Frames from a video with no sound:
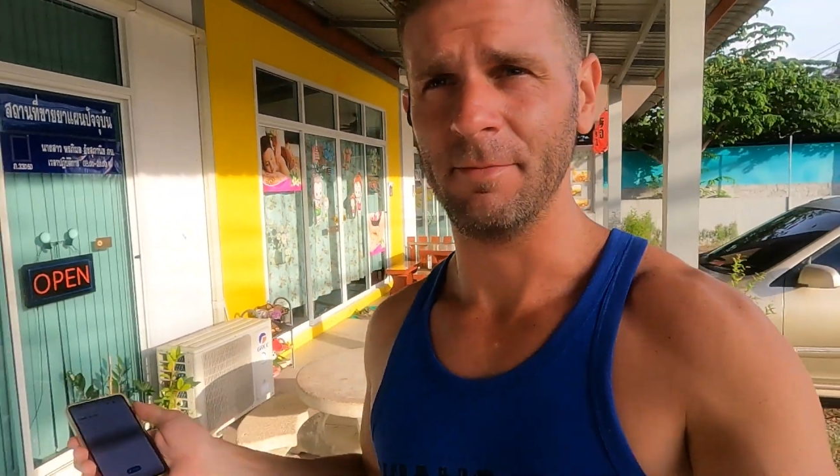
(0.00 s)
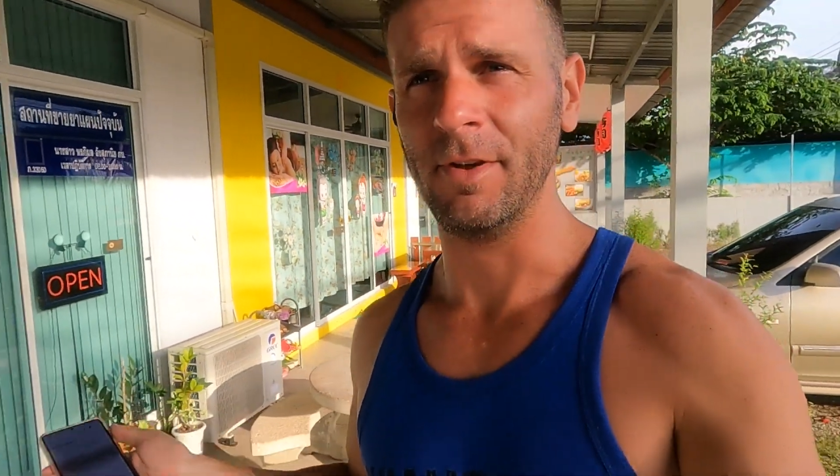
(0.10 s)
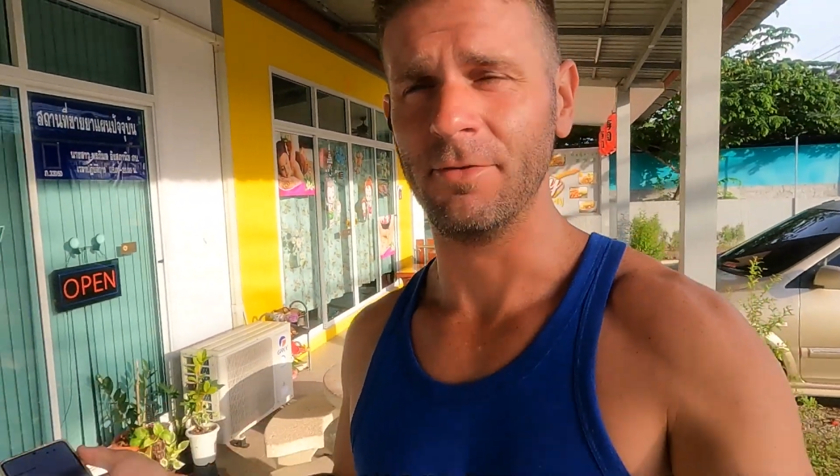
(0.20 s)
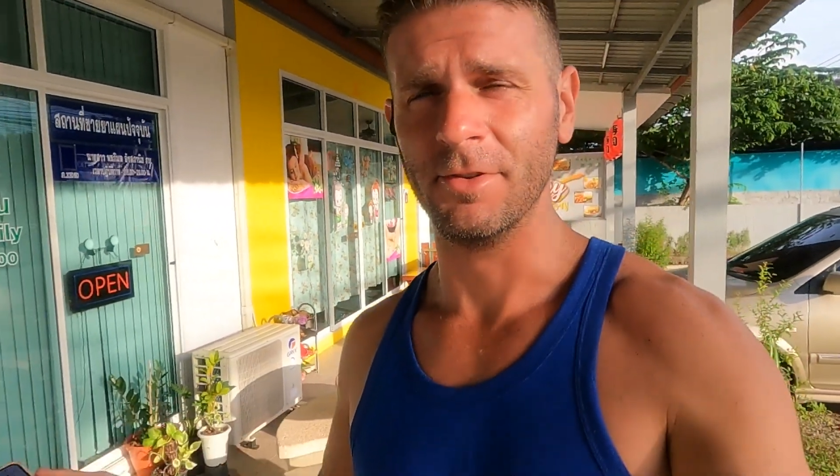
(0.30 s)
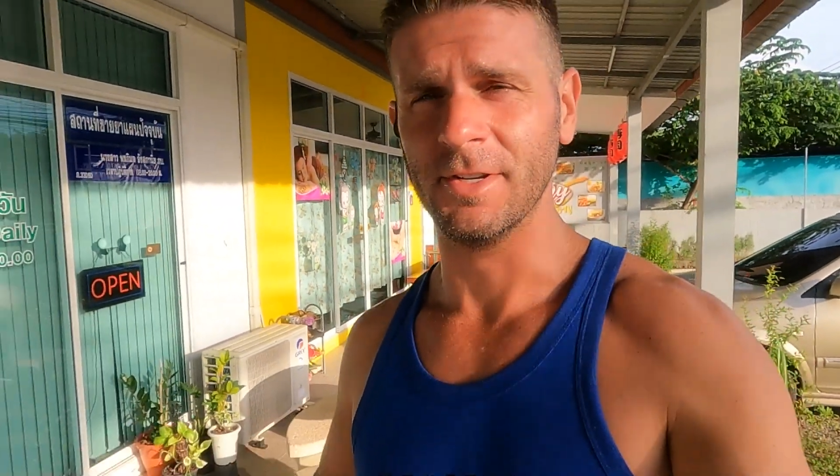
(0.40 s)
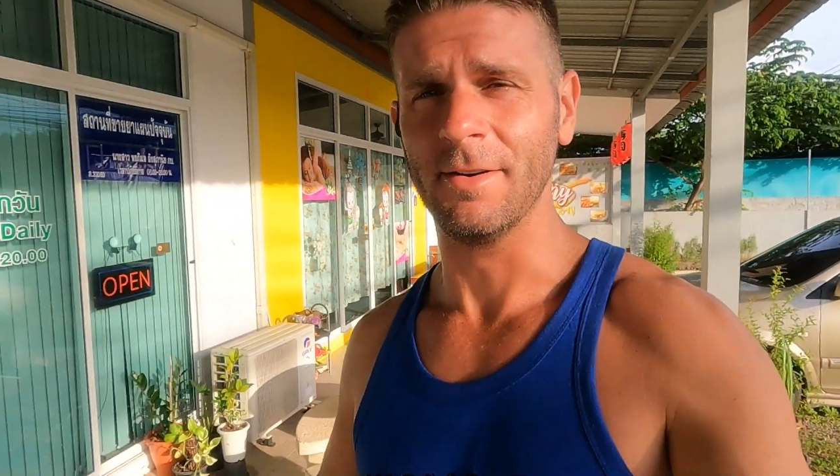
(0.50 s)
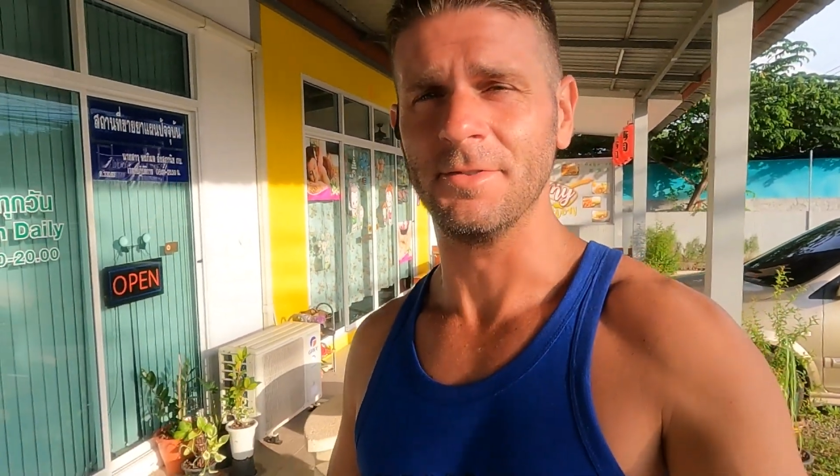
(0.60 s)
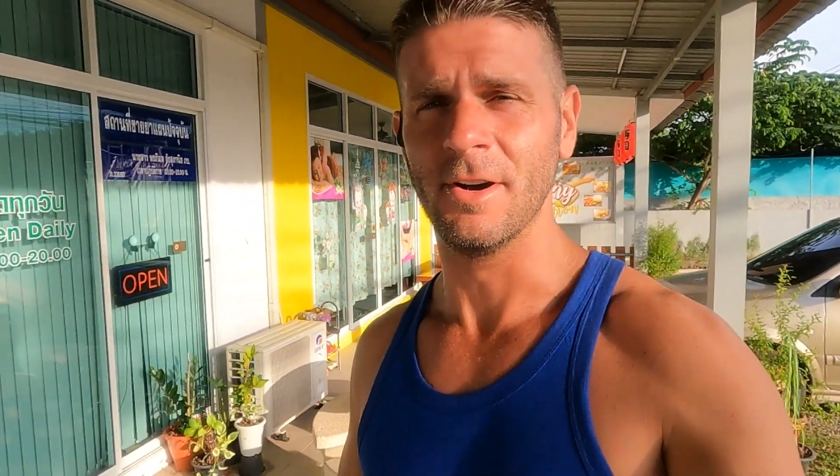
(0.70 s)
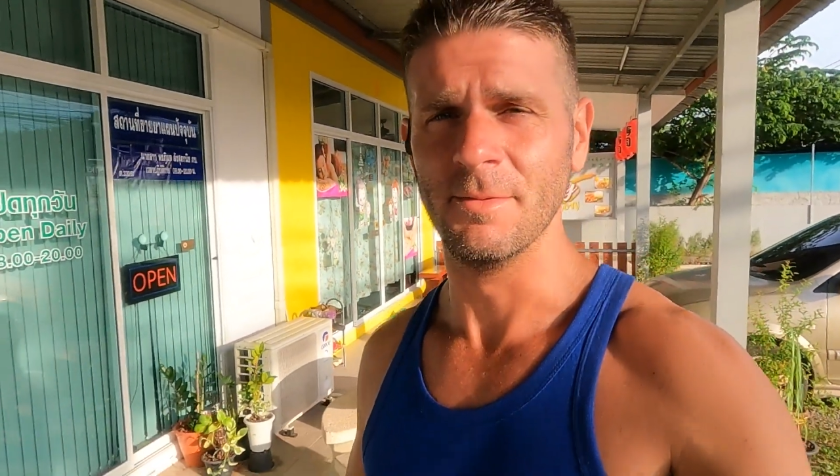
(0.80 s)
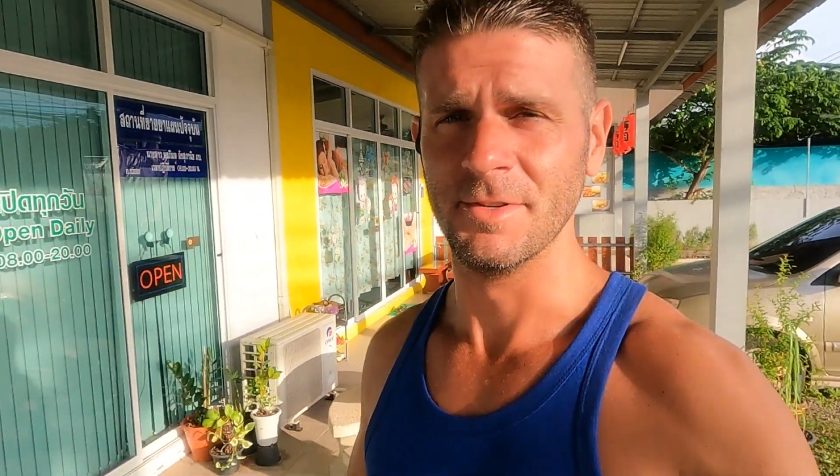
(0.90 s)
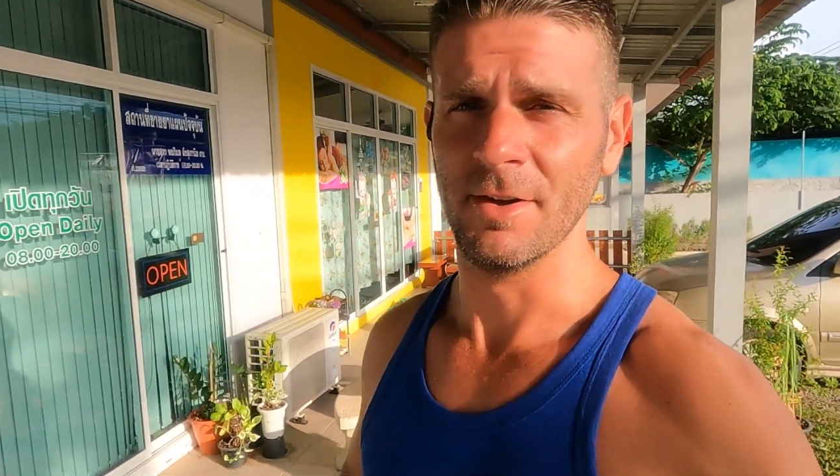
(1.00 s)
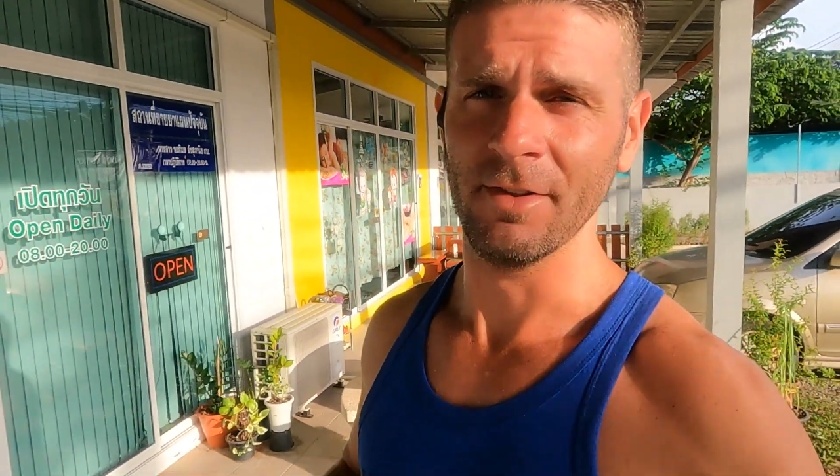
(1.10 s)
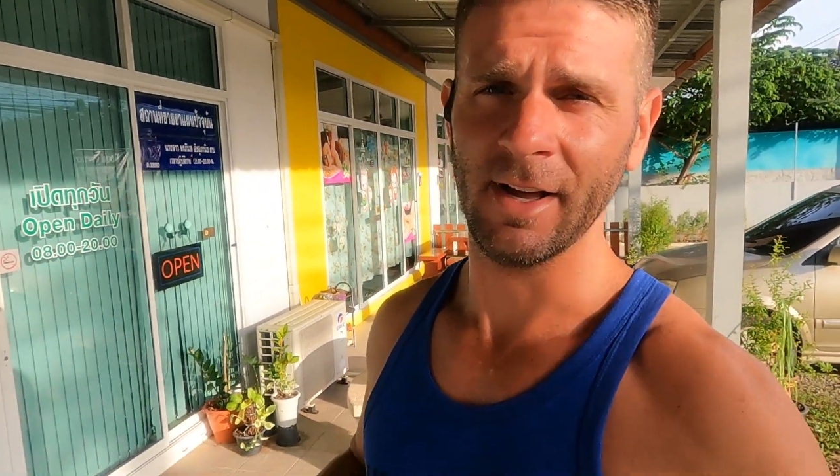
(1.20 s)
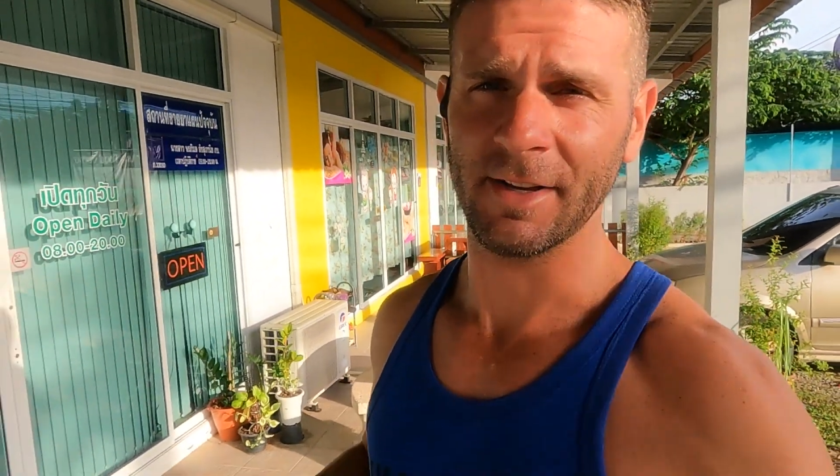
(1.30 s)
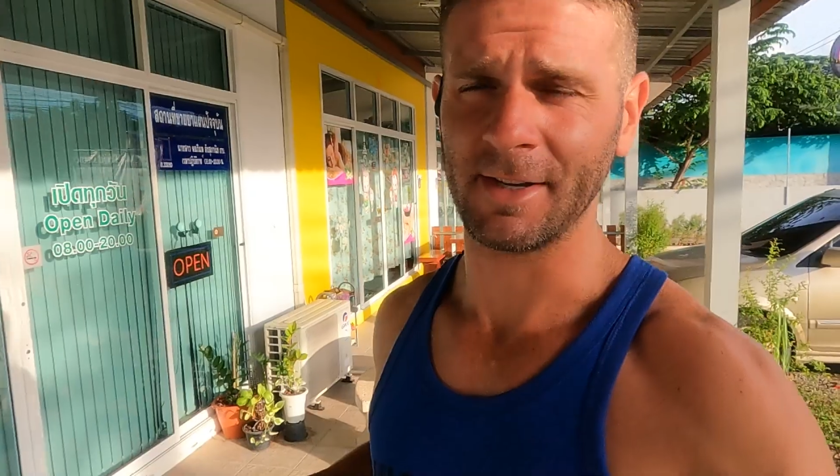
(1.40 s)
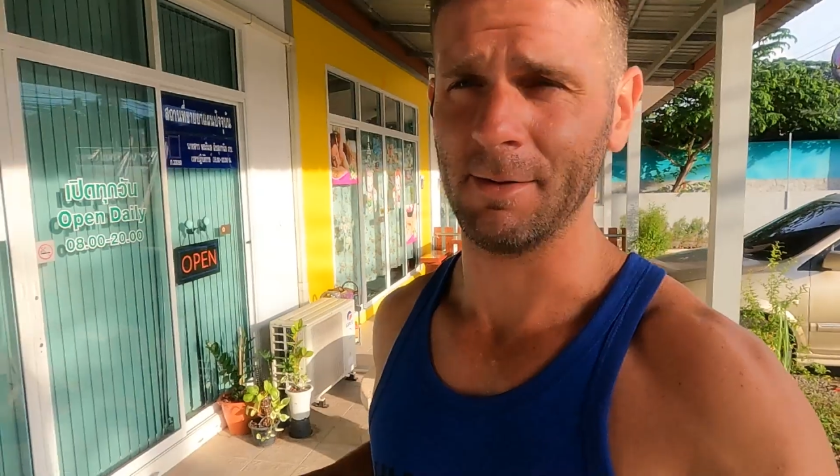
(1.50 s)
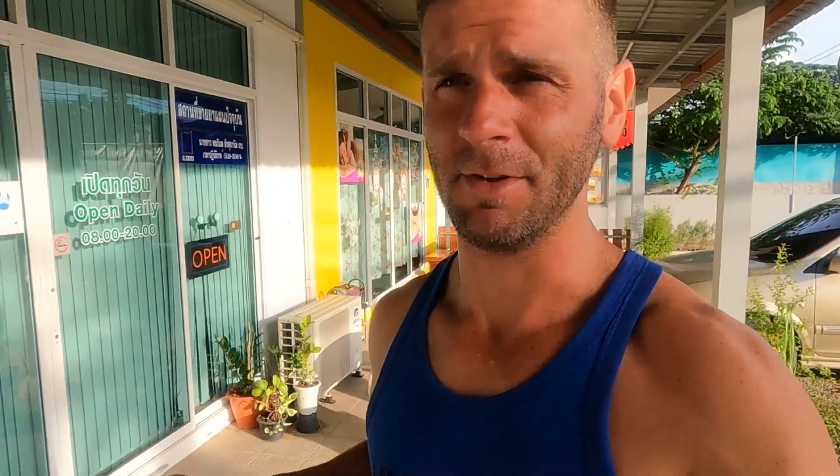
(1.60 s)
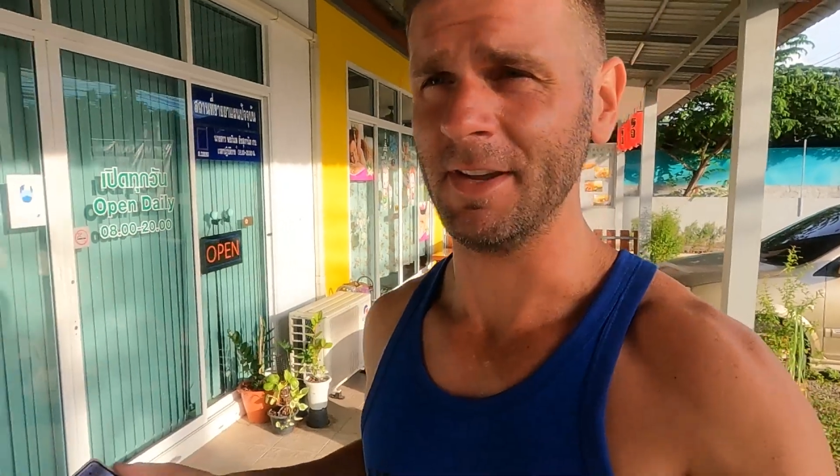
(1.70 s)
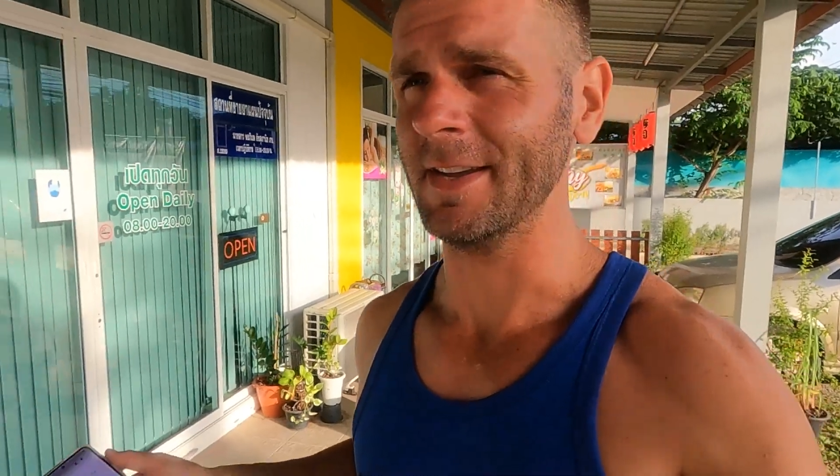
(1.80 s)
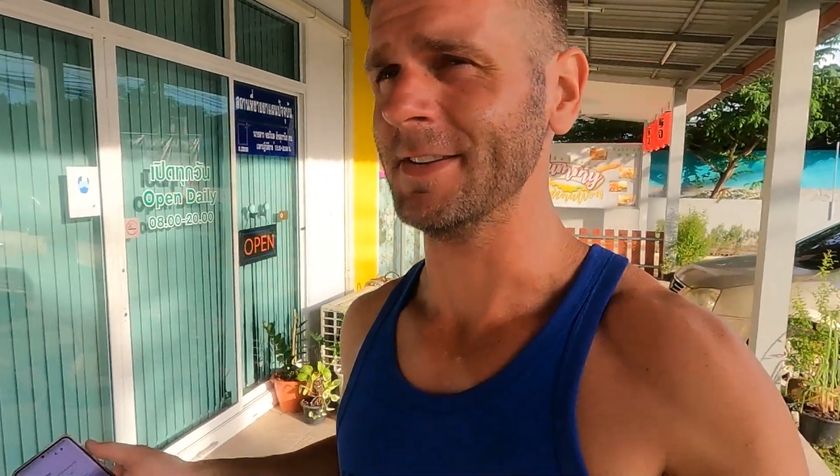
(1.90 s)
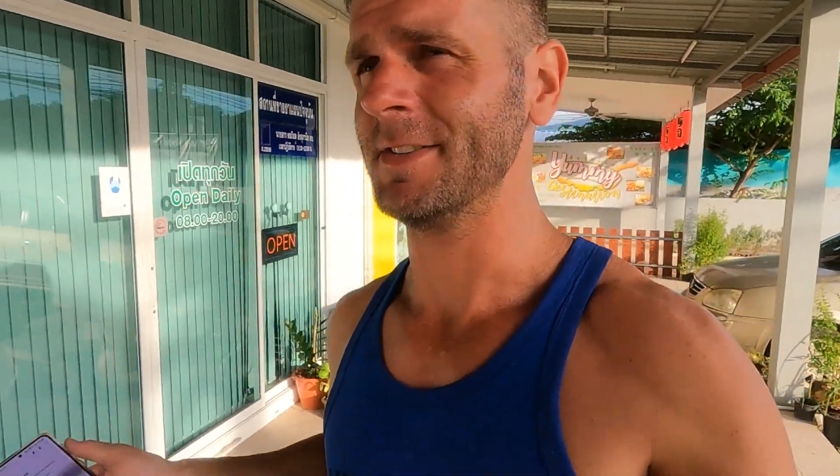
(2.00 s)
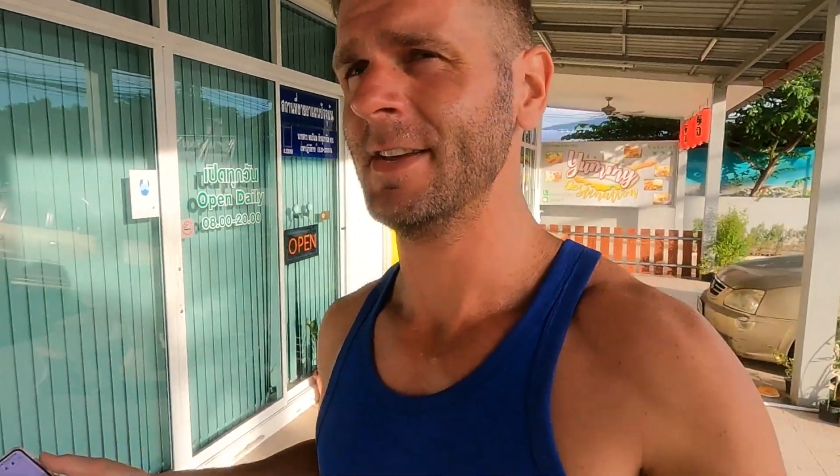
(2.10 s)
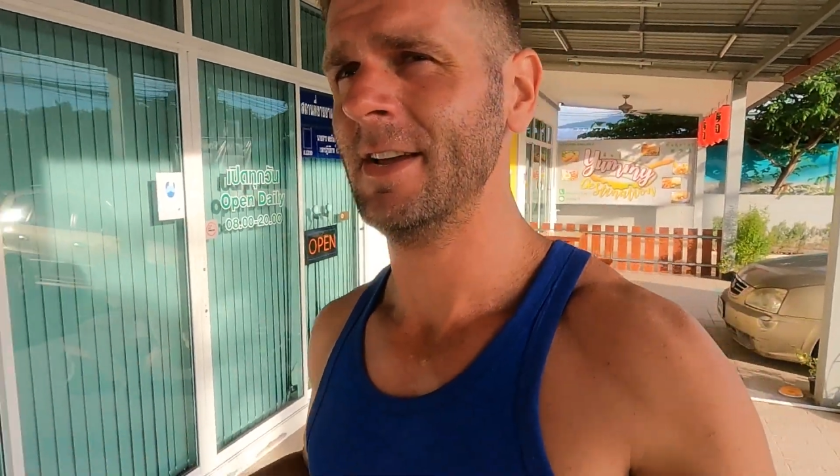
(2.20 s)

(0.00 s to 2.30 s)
that've been through tough times over the last couple of years.